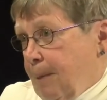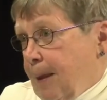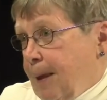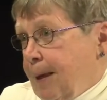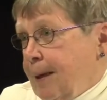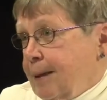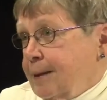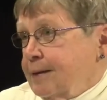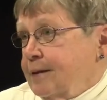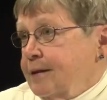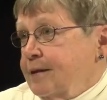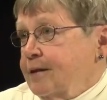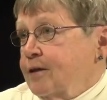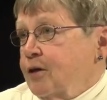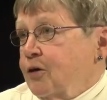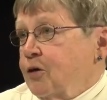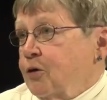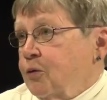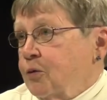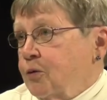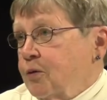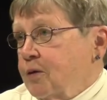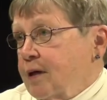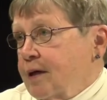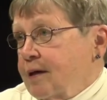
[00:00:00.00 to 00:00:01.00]
And
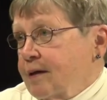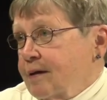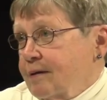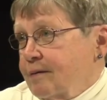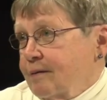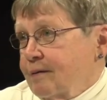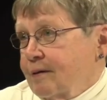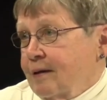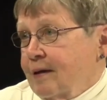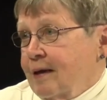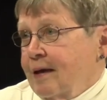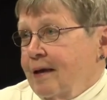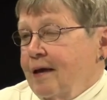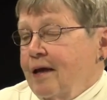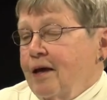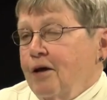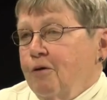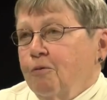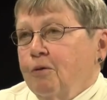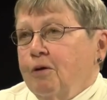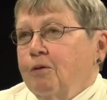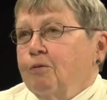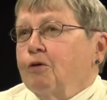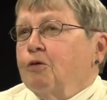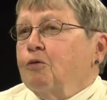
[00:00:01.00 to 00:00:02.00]
so that
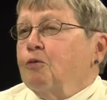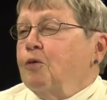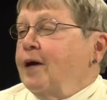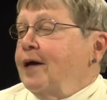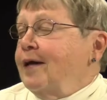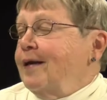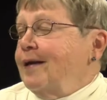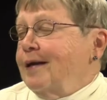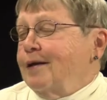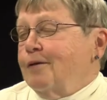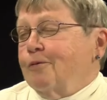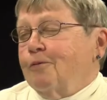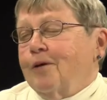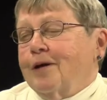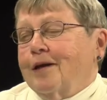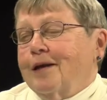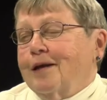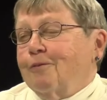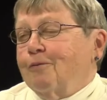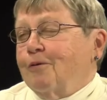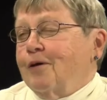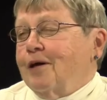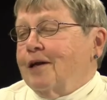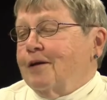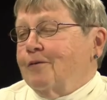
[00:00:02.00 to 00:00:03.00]
we were waiting and
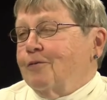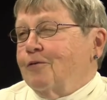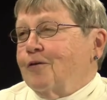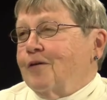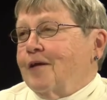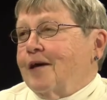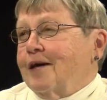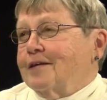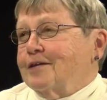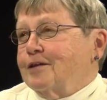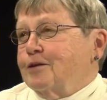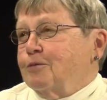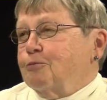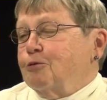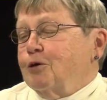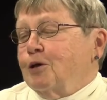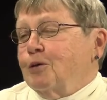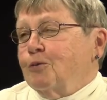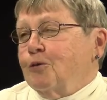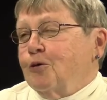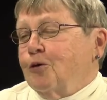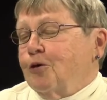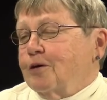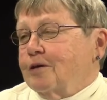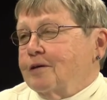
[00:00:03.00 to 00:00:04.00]
waiting, waiting for that
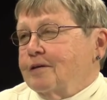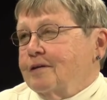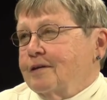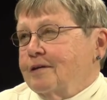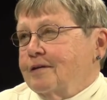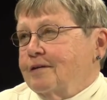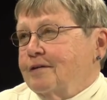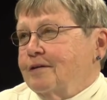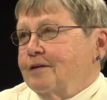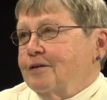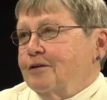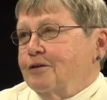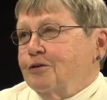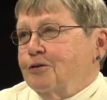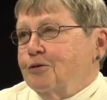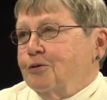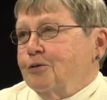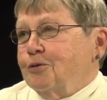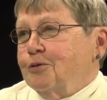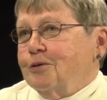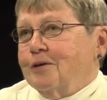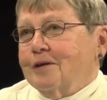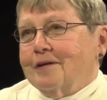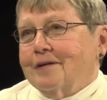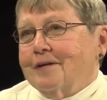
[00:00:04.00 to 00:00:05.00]
Supreme Court decision in
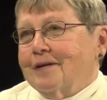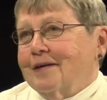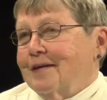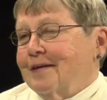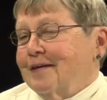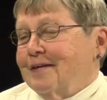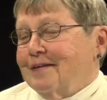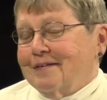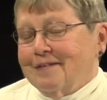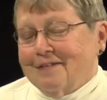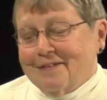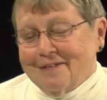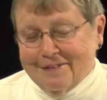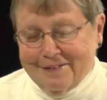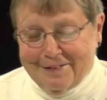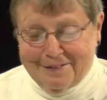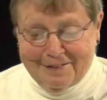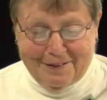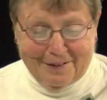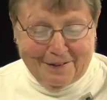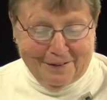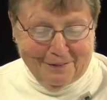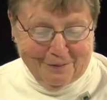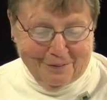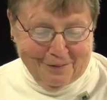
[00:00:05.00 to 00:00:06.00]
June, and then it,
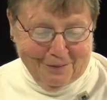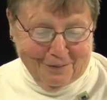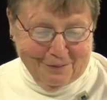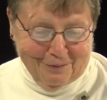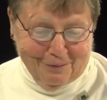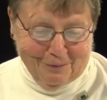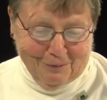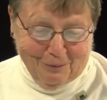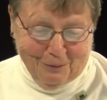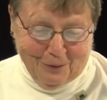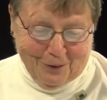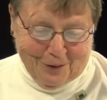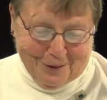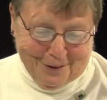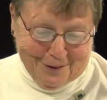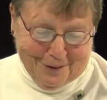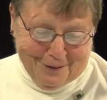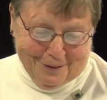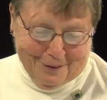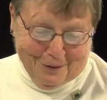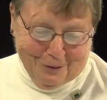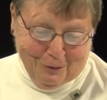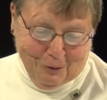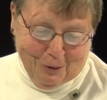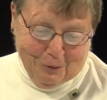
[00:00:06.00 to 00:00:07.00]
it was
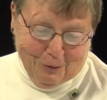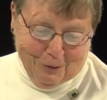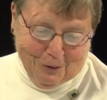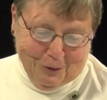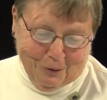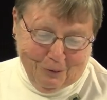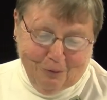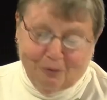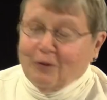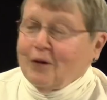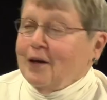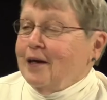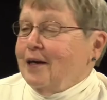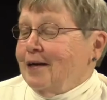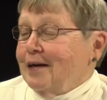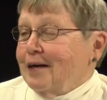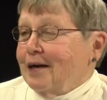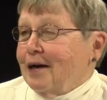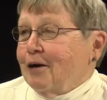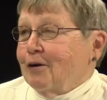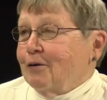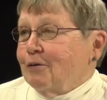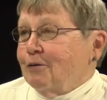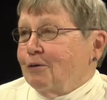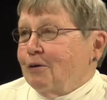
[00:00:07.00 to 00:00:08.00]
it sort of deflated
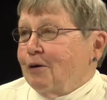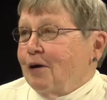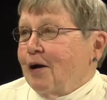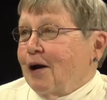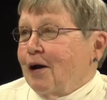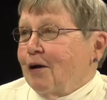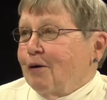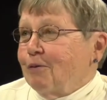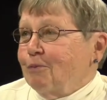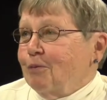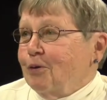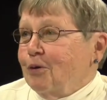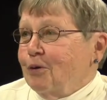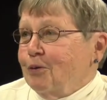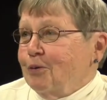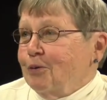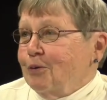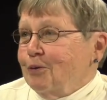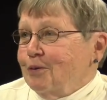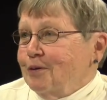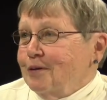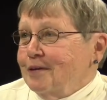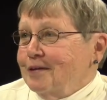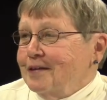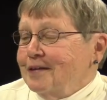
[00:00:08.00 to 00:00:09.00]
our, our
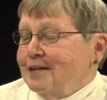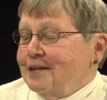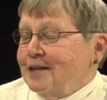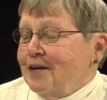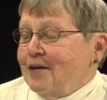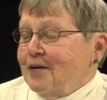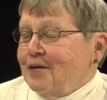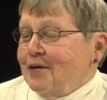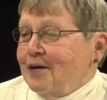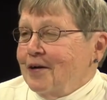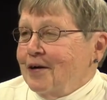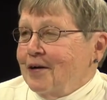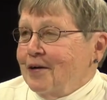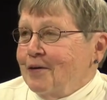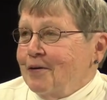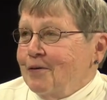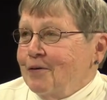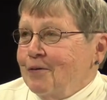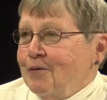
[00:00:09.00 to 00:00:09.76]
balloon. So. Oh.